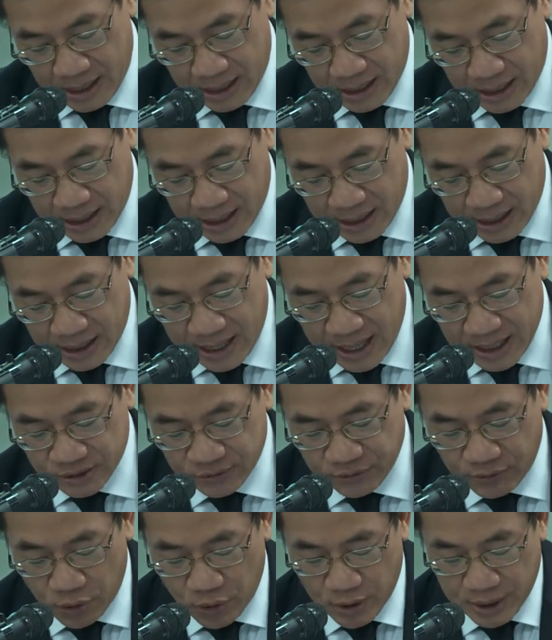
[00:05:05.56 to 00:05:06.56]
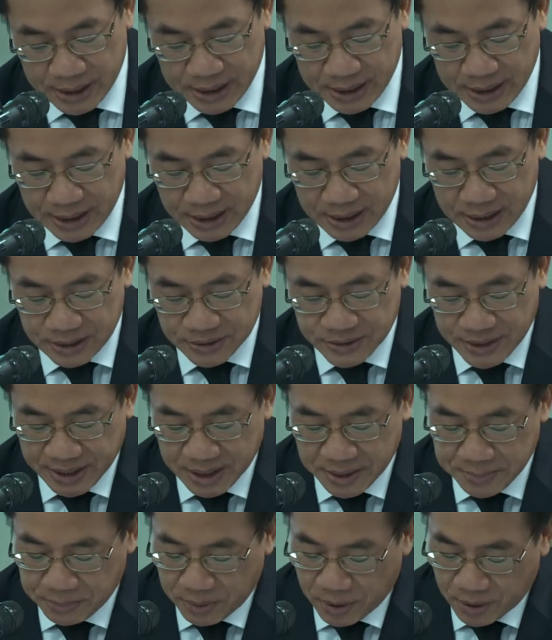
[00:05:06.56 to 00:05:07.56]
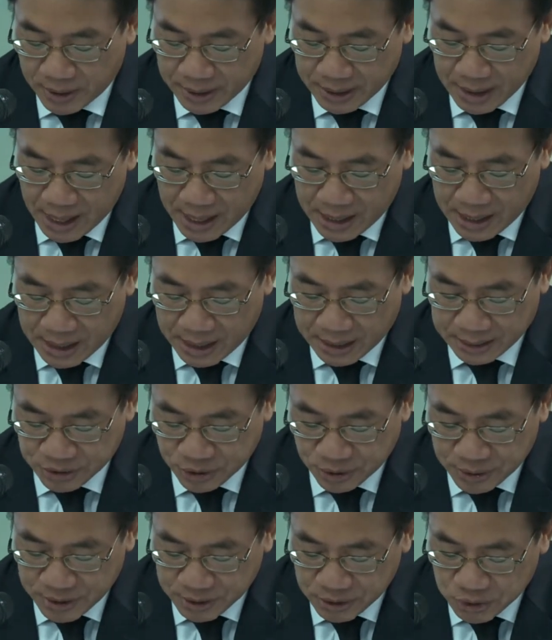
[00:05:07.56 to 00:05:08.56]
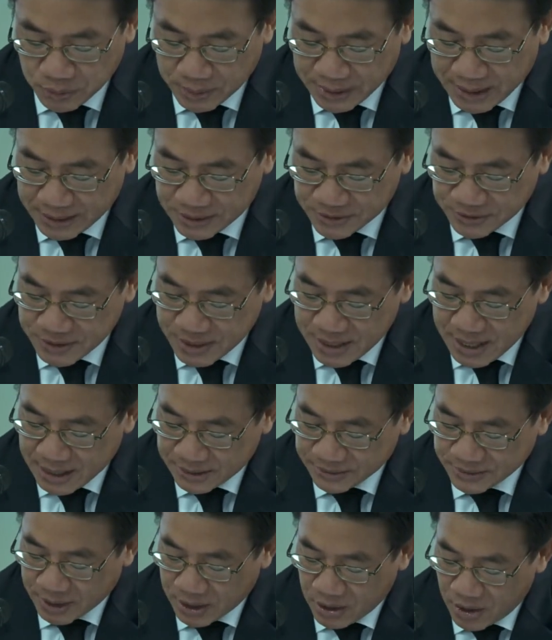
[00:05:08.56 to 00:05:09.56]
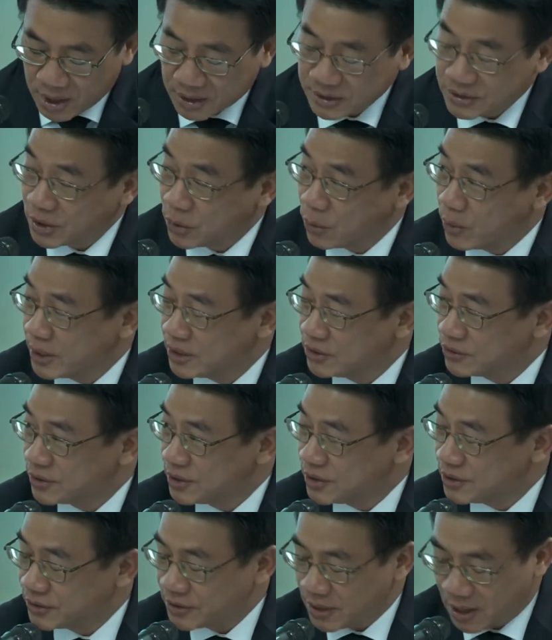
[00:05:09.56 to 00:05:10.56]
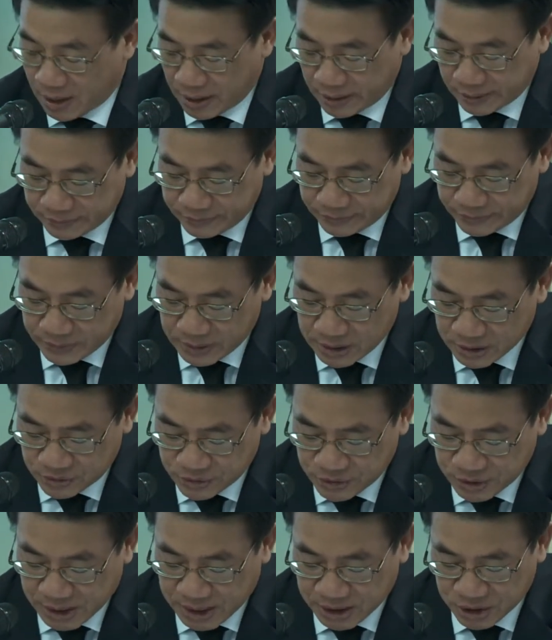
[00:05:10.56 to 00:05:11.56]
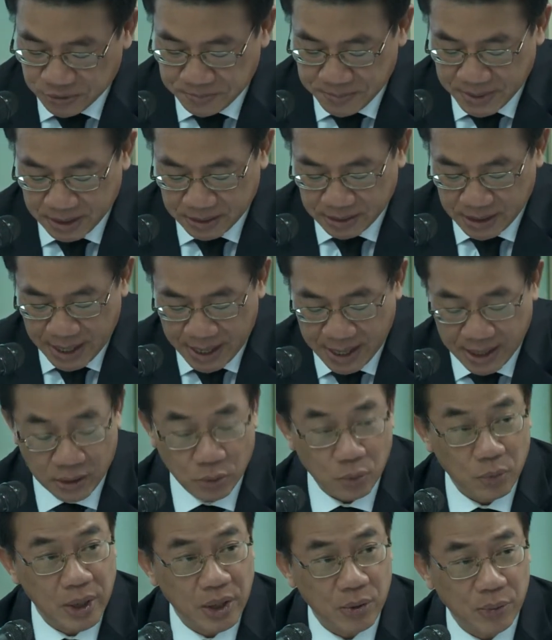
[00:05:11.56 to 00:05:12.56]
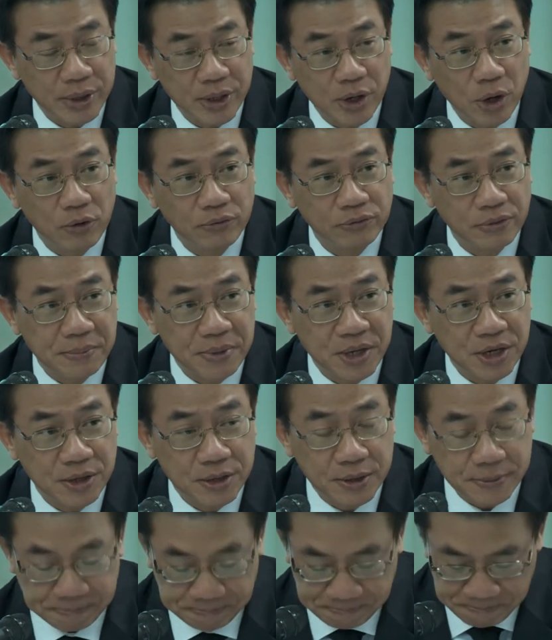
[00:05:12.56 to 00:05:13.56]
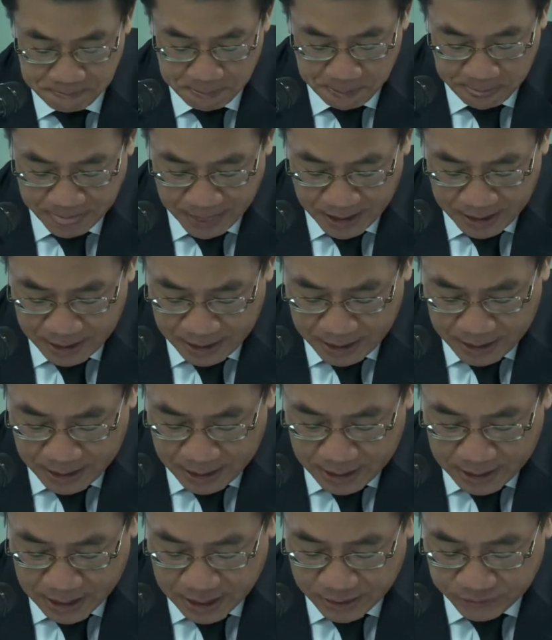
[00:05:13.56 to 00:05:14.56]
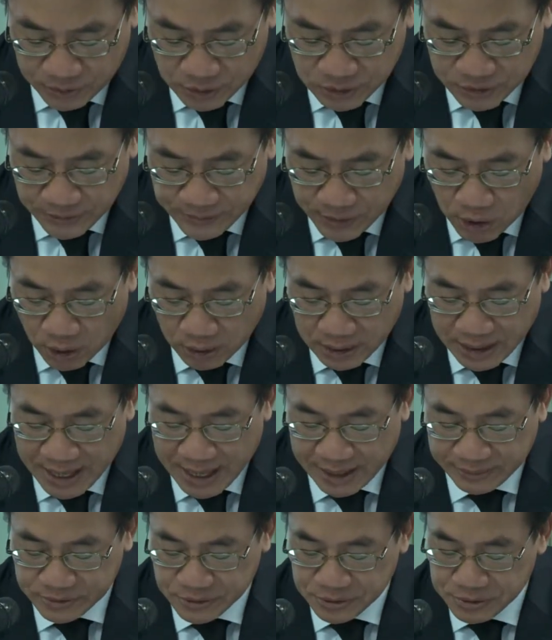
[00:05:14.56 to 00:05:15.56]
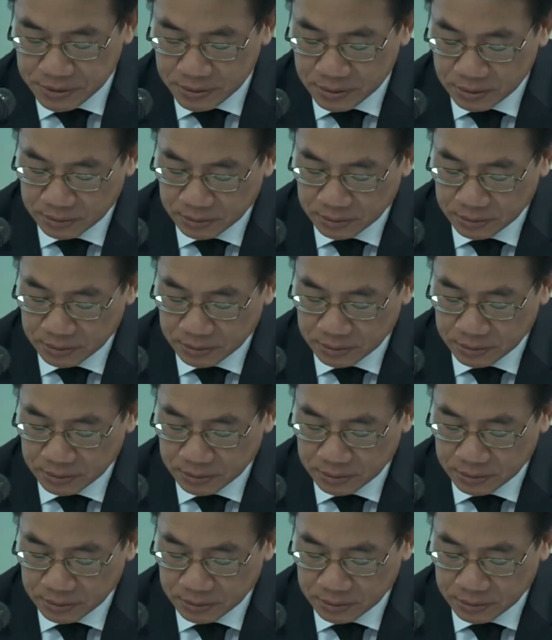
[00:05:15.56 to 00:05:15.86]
As for the second part, turning to what I see as the consequences of this judgment and where we go from here. First of all, I have to